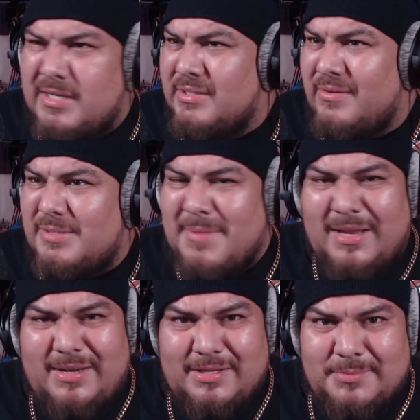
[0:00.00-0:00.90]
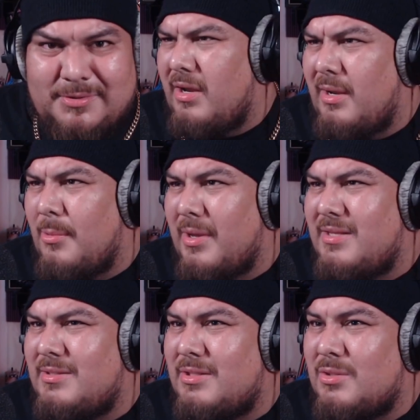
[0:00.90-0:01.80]
because of these mandates. Anyway,
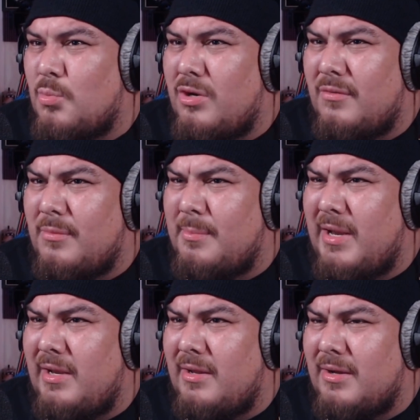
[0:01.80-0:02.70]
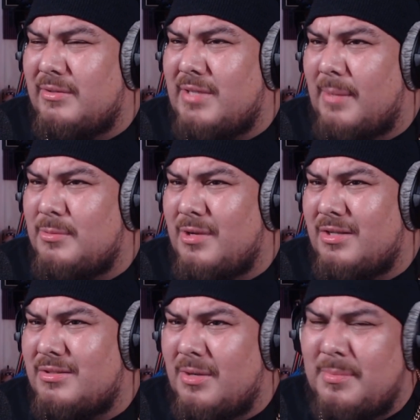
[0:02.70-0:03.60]
this is just one of many uh, topics we
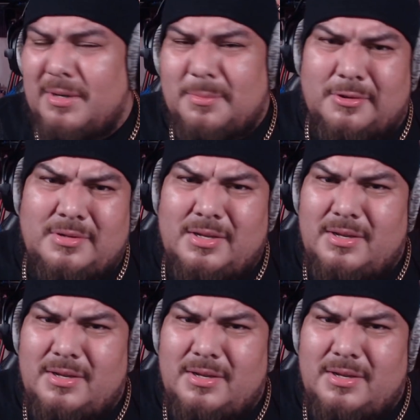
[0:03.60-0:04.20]
got to talk about, bro.